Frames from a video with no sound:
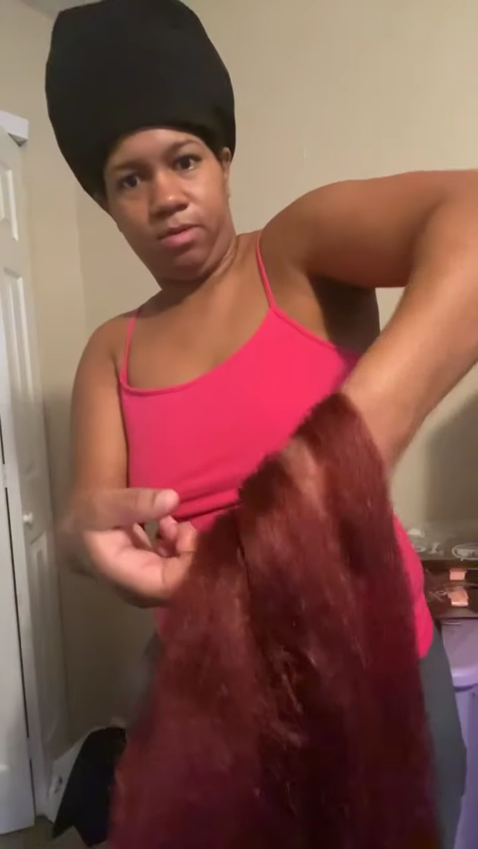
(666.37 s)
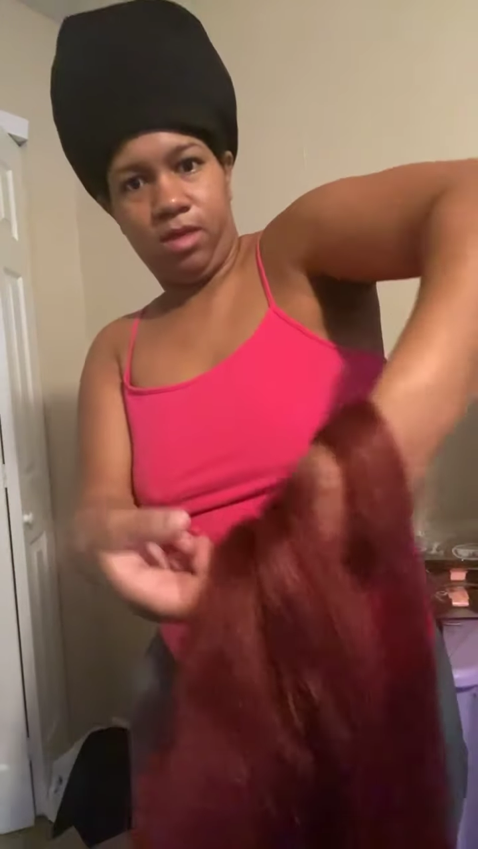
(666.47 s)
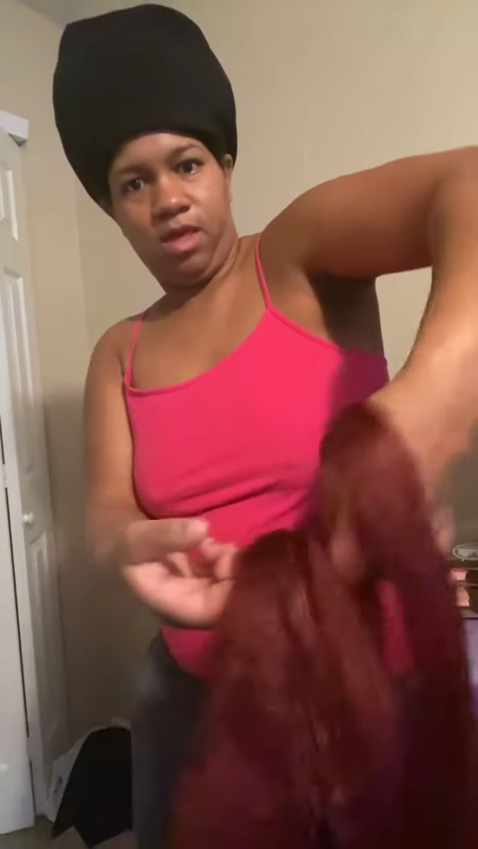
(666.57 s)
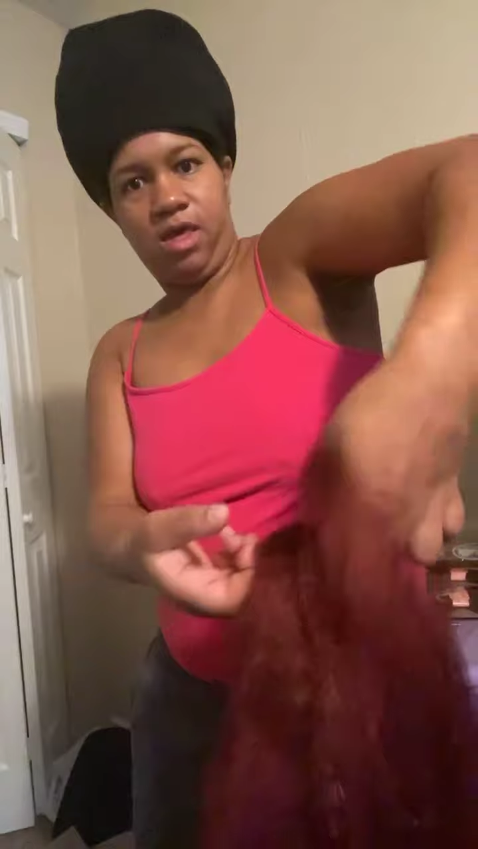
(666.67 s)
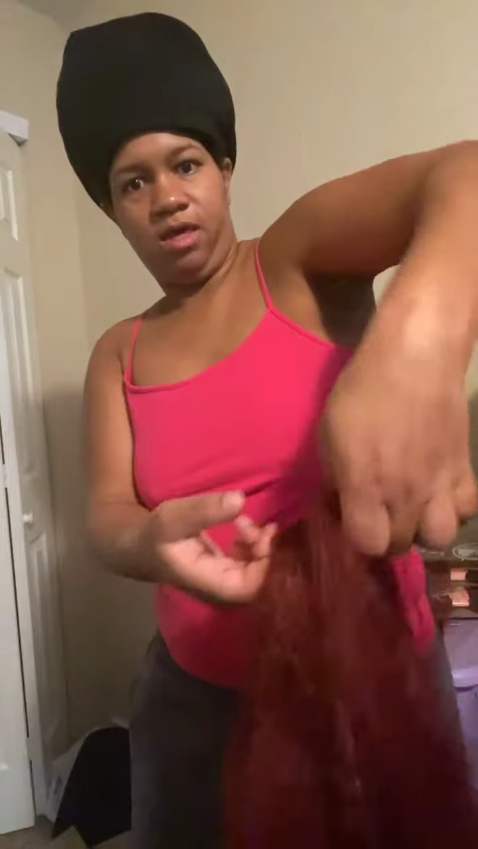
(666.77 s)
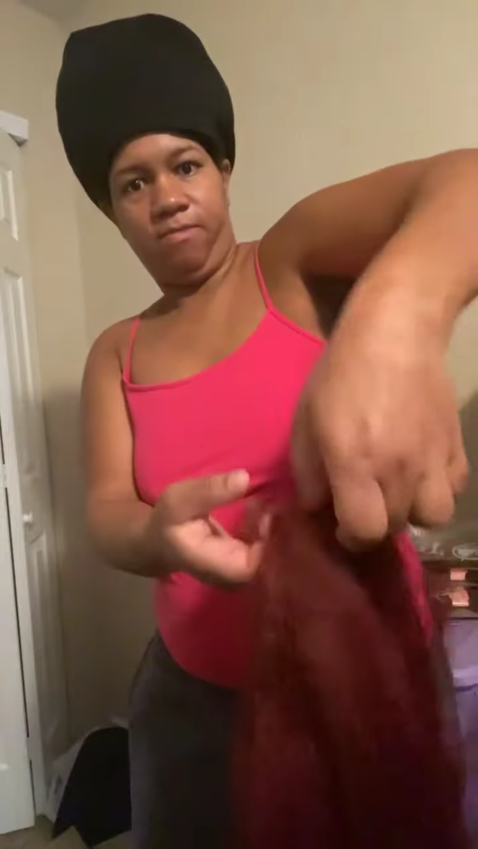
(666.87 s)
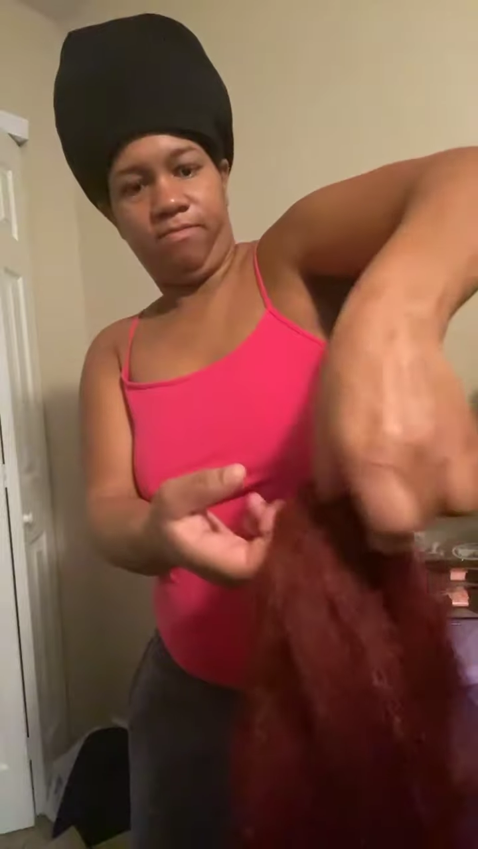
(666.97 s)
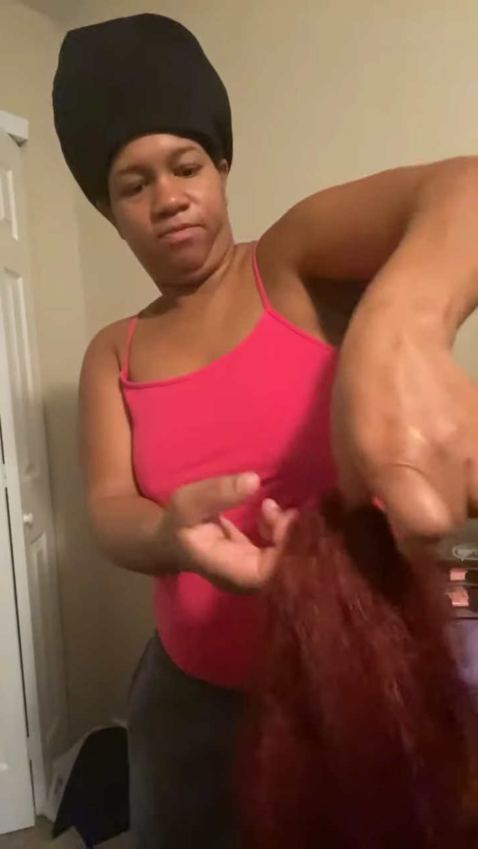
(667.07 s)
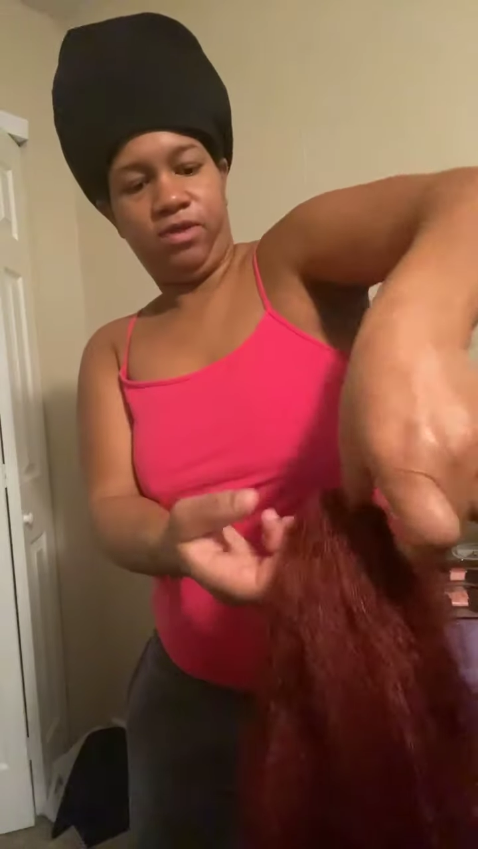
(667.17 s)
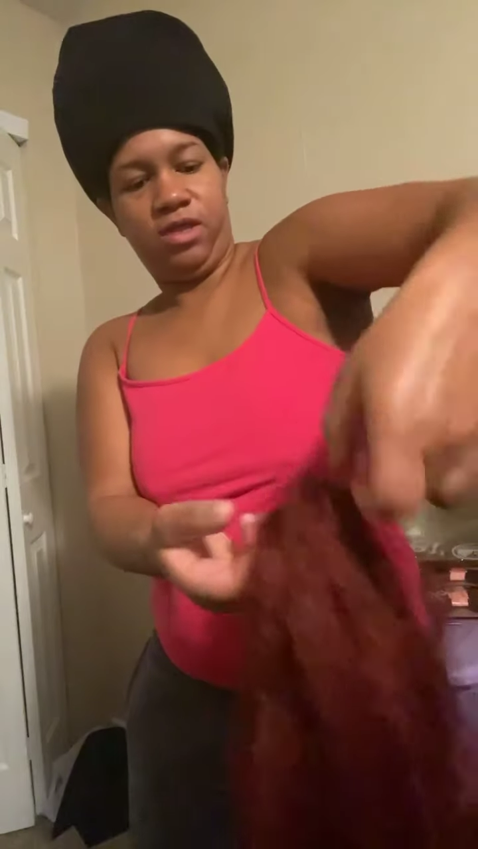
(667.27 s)
and
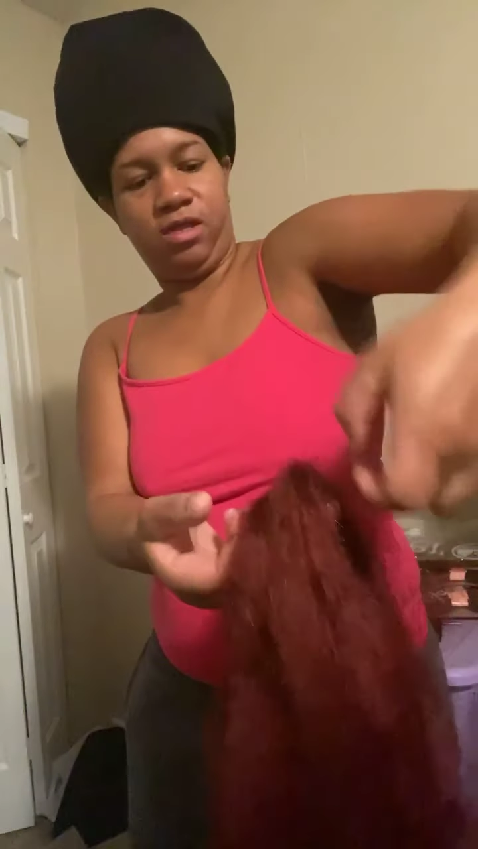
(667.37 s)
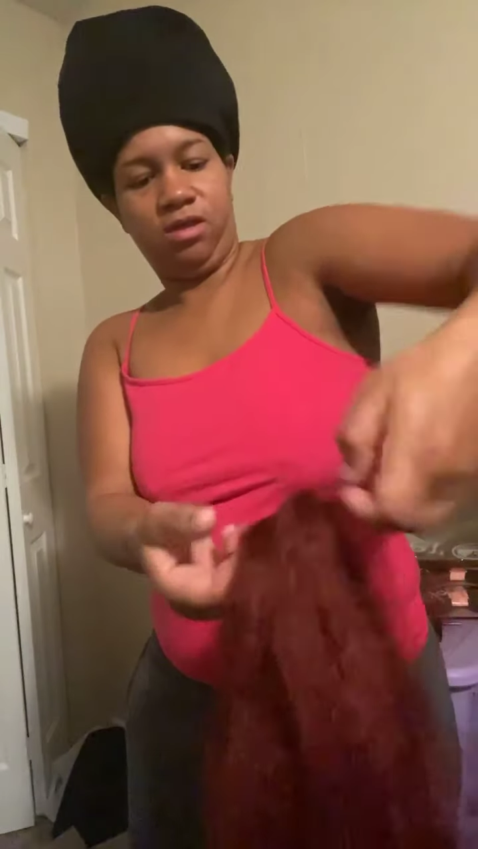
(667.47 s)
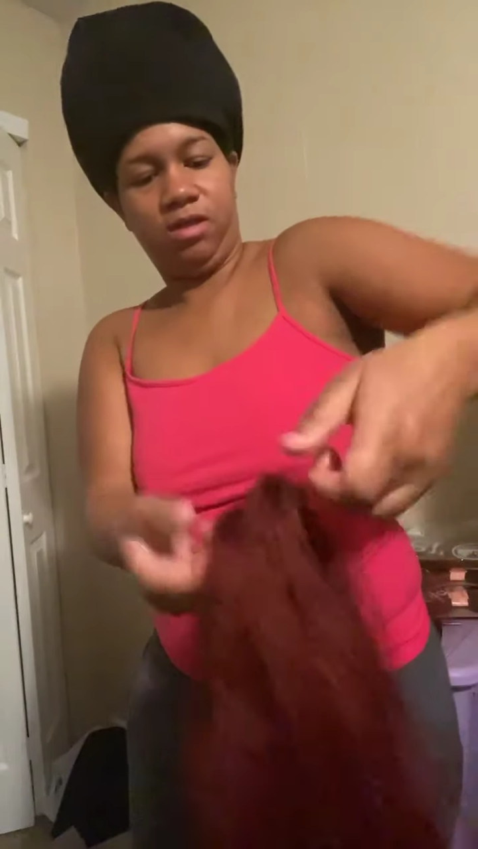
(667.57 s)
put this on